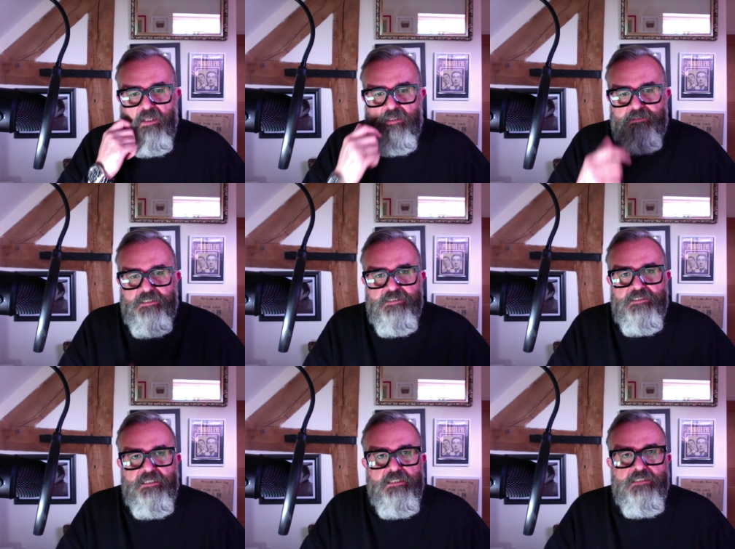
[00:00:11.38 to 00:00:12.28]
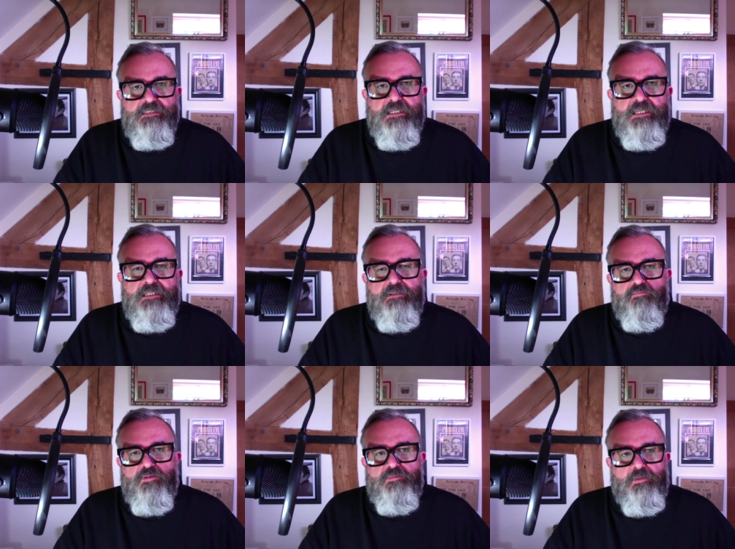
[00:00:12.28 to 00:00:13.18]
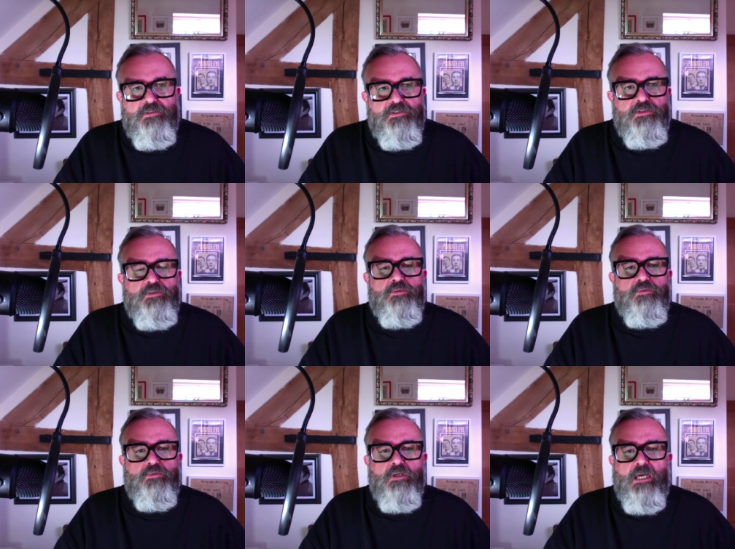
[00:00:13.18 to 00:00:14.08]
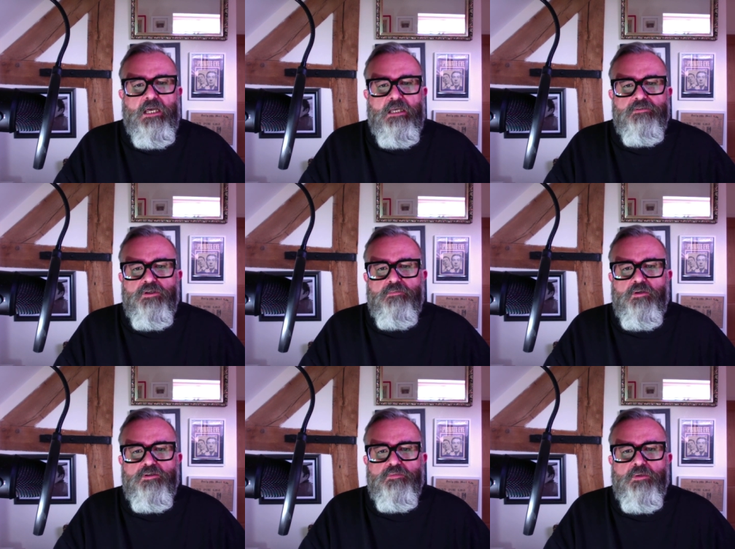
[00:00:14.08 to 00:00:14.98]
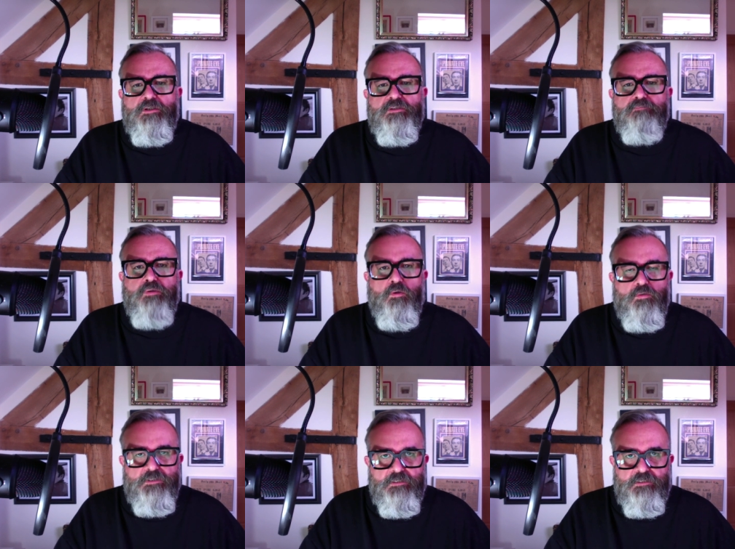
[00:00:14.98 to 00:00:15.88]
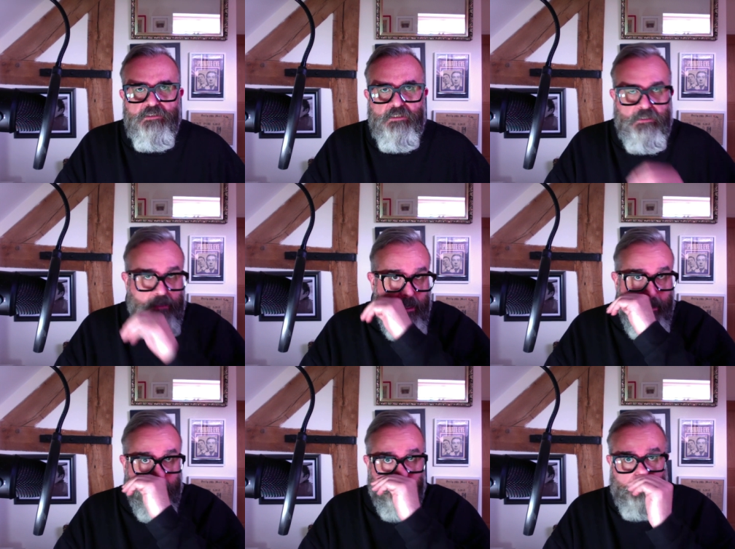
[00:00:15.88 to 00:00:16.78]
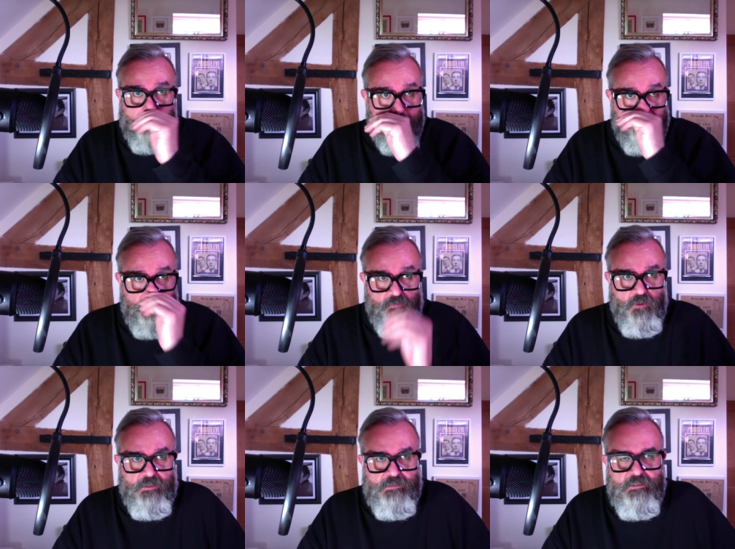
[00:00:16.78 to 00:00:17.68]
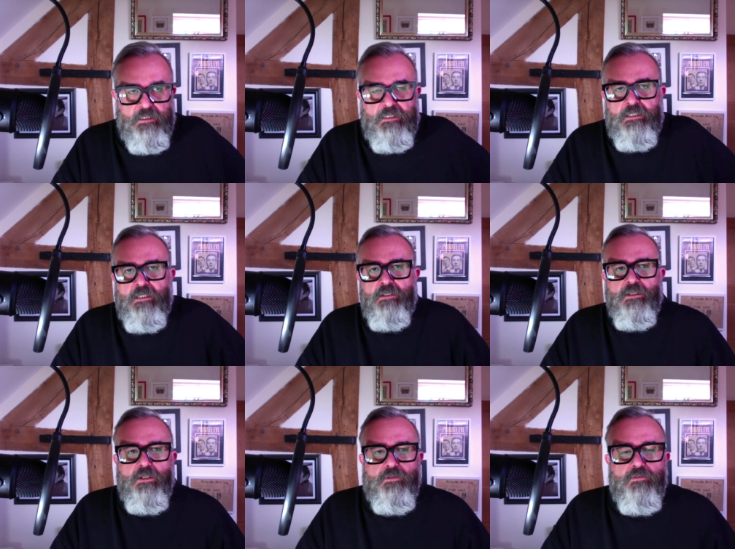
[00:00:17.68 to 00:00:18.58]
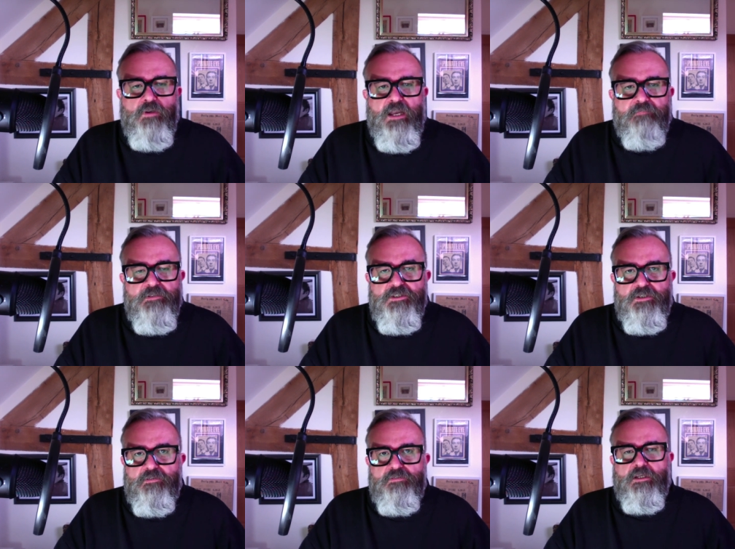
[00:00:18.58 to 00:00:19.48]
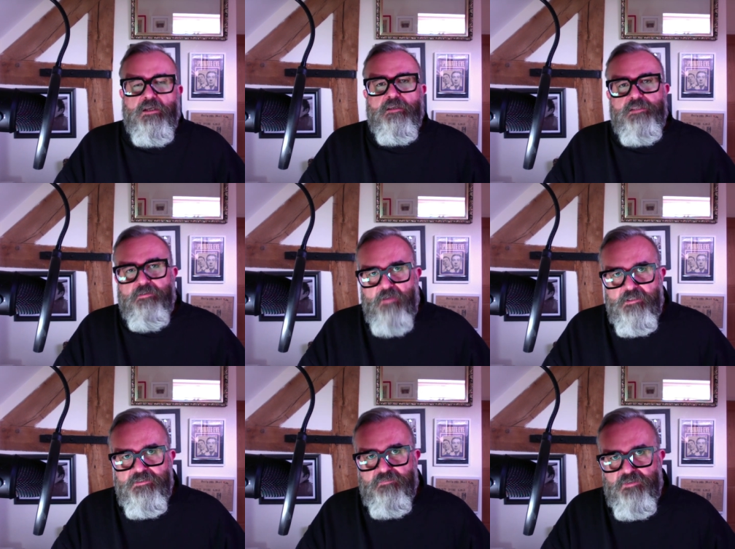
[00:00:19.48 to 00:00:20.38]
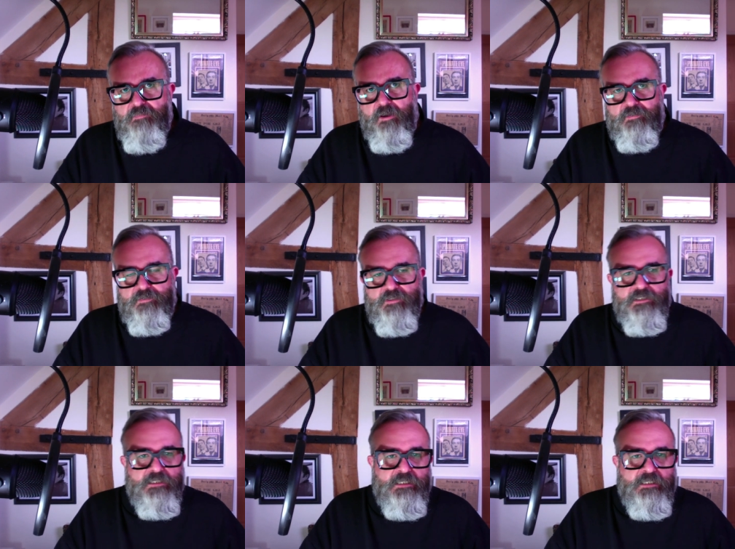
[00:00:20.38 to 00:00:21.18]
This is in response to Tottenham Hotspur supporters trust, who have issued their ransom demands.